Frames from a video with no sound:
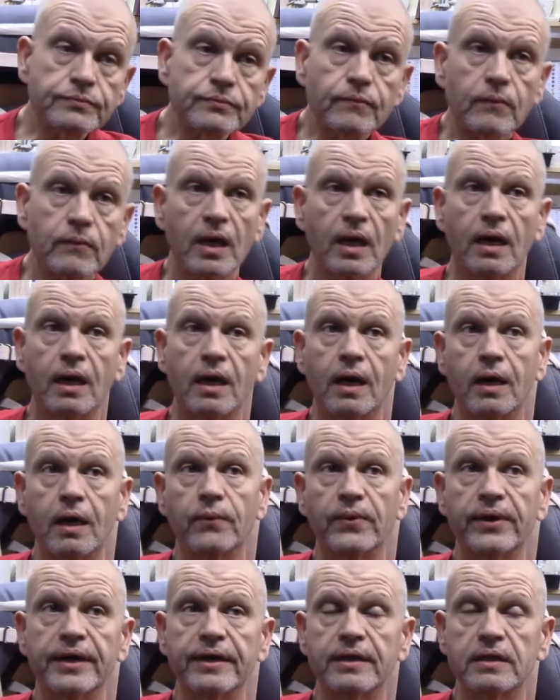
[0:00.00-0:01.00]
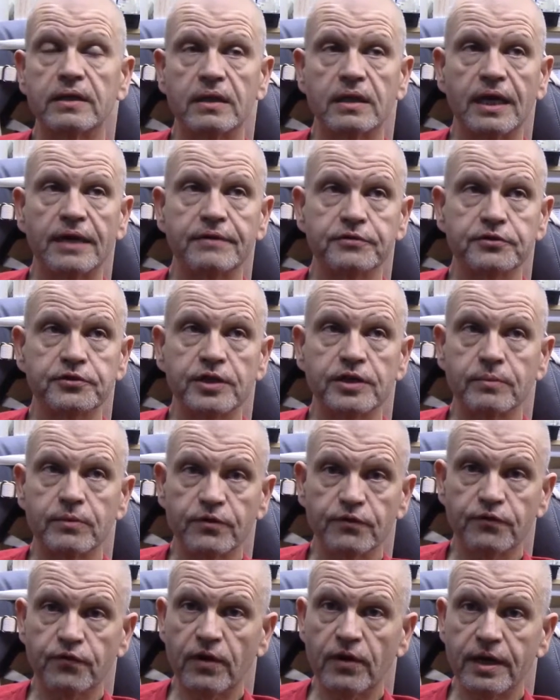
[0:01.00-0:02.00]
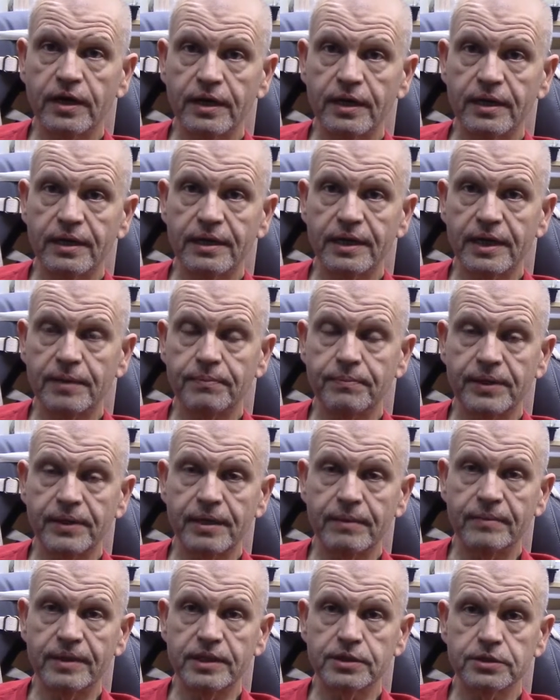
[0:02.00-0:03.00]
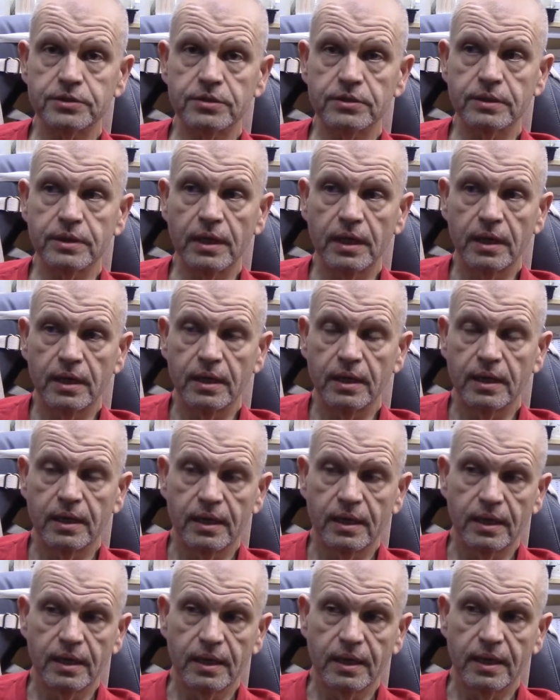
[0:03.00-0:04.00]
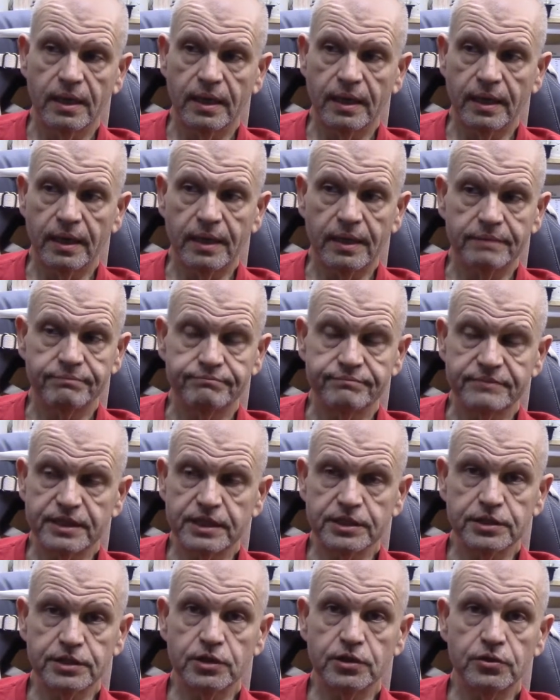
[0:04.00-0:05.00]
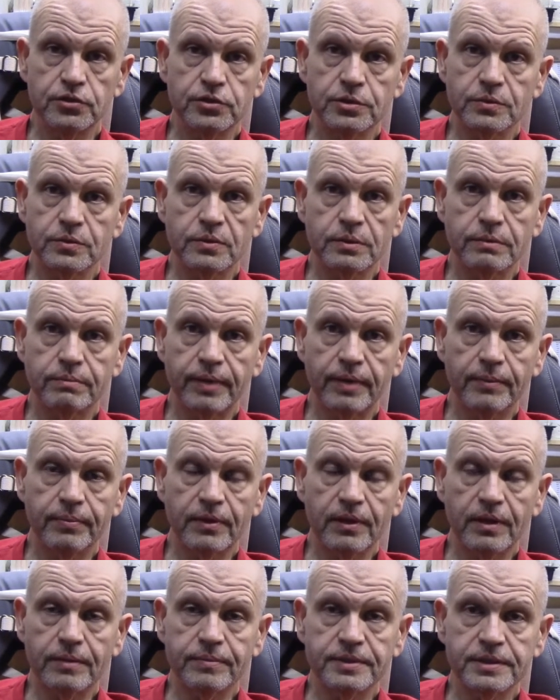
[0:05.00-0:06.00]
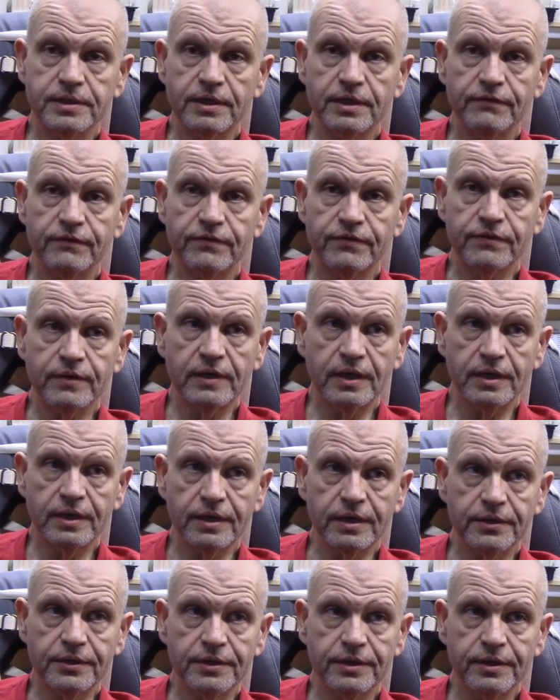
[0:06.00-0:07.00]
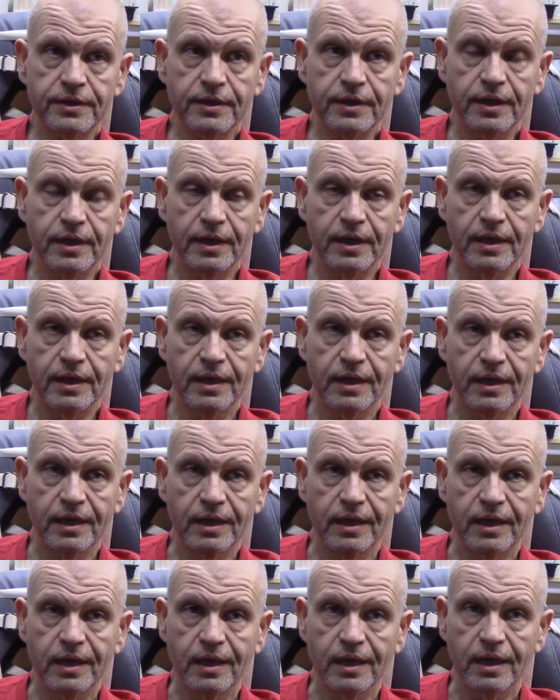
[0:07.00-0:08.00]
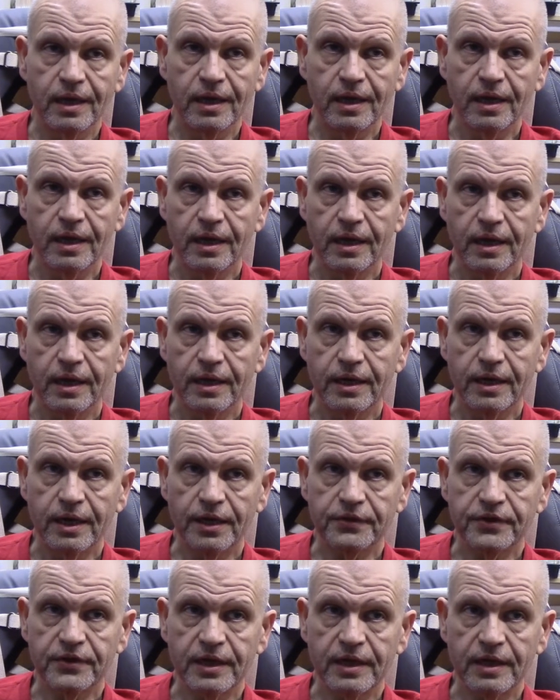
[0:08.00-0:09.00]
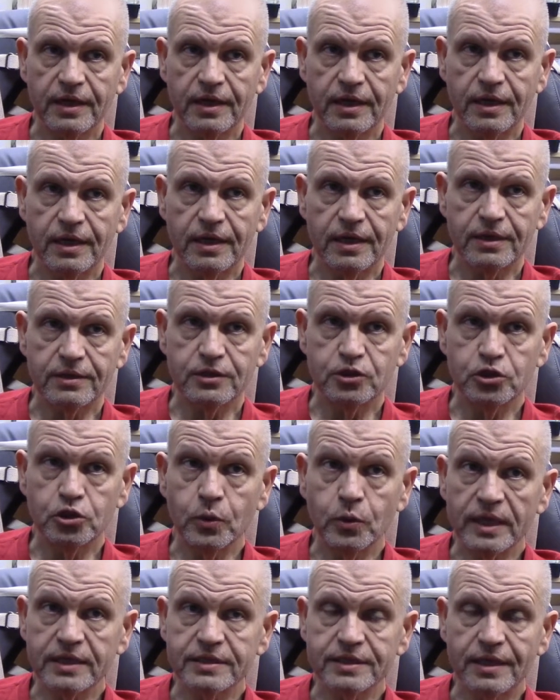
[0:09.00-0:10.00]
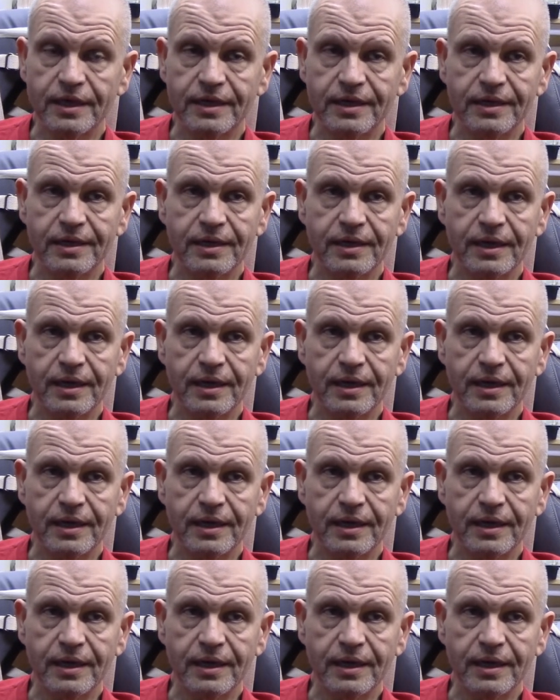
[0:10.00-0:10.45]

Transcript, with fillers: Uh, we got a live stream on Friday at 8 p.m. Eastern. Uh, just the usual pipe club stuff. Uh, nothing, nothing uh, too exciting.